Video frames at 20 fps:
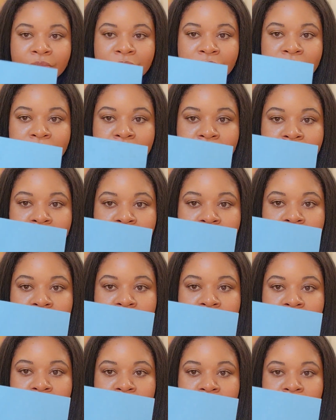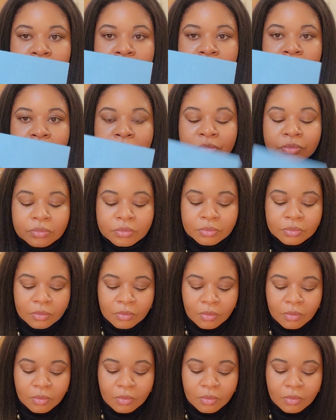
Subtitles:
(silence)